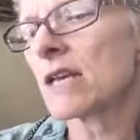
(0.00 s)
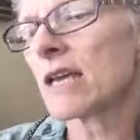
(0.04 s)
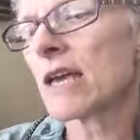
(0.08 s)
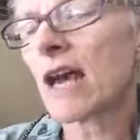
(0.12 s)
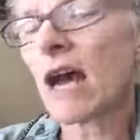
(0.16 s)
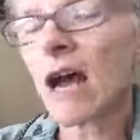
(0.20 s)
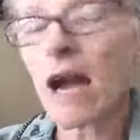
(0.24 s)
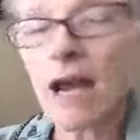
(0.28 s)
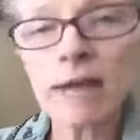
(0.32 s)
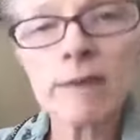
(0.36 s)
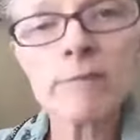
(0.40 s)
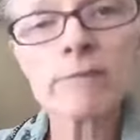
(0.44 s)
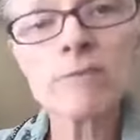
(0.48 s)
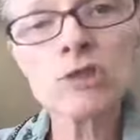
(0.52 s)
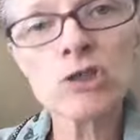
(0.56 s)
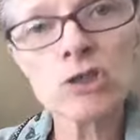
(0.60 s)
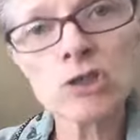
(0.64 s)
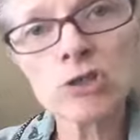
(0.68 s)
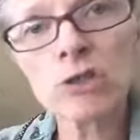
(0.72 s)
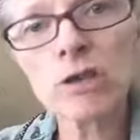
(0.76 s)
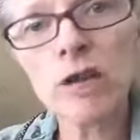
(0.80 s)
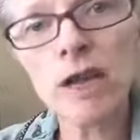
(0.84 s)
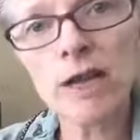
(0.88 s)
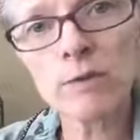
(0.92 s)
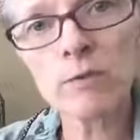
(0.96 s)
I'm
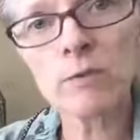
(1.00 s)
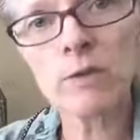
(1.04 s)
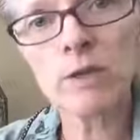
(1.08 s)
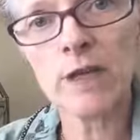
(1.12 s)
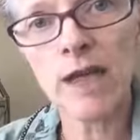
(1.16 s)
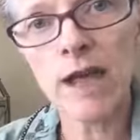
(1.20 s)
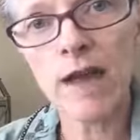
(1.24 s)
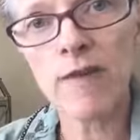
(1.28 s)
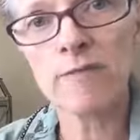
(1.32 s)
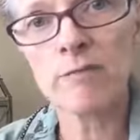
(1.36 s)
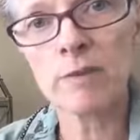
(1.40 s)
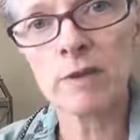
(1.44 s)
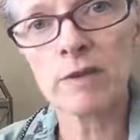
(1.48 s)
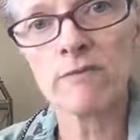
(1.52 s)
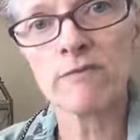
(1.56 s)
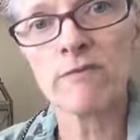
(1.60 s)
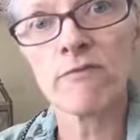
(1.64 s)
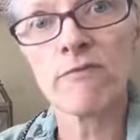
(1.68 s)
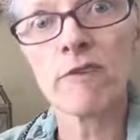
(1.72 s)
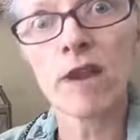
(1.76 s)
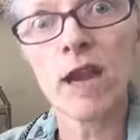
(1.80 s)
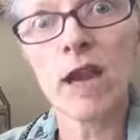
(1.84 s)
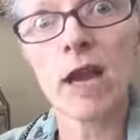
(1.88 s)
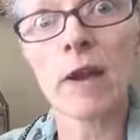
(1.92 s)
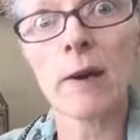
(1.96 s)
sure I would have been
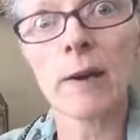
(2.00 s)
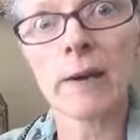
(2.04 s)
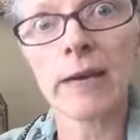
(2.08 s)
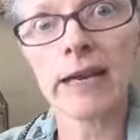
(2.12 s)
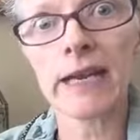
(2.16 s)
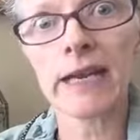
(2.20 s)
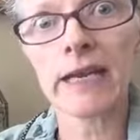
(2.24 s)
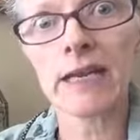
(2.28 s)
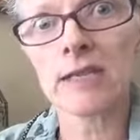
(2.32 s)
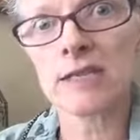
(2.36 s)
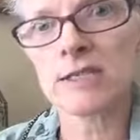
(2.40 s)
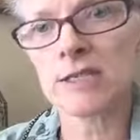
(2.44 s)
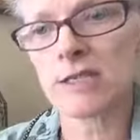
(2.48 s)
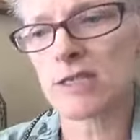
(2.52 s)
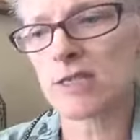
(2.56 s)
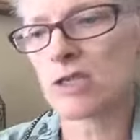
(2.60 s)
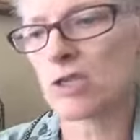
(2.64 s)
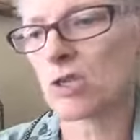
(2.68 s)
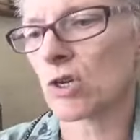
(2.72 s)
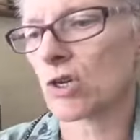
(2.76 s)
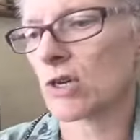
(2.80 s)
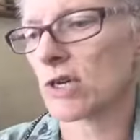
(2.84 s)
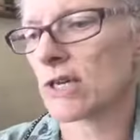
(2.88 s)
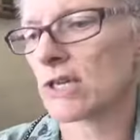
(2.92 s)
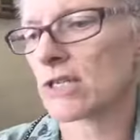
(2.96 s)
very
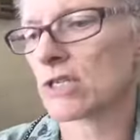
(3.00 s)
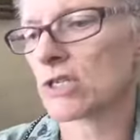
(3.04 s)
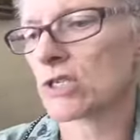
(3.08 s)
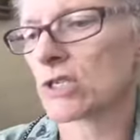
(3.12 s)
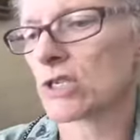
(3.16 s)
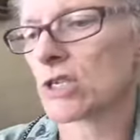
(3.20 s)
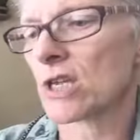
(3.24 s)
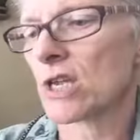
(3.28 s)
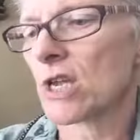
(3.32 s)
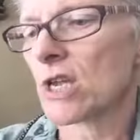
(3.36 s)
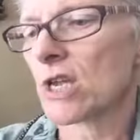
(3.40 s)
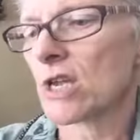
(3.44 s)
discouraged.